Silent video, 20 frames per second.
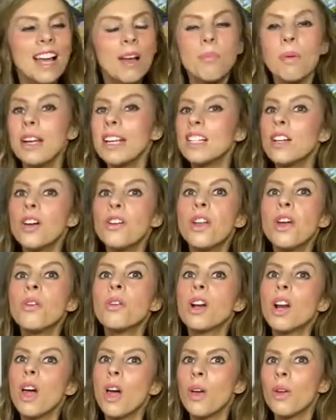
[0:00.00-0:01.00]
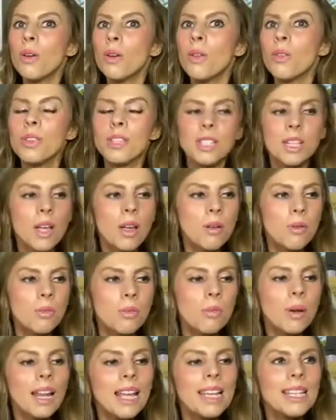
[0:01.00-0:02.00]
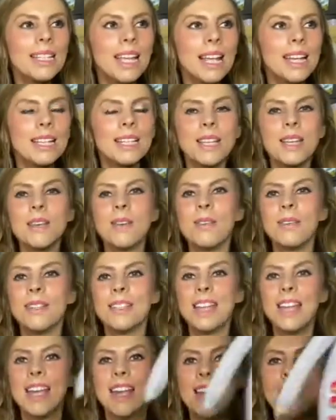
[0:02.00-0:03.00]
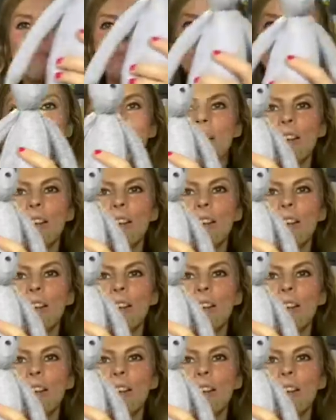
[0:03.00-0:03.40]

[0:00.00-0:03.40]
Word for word: but he's got no clothes, so please excuse him.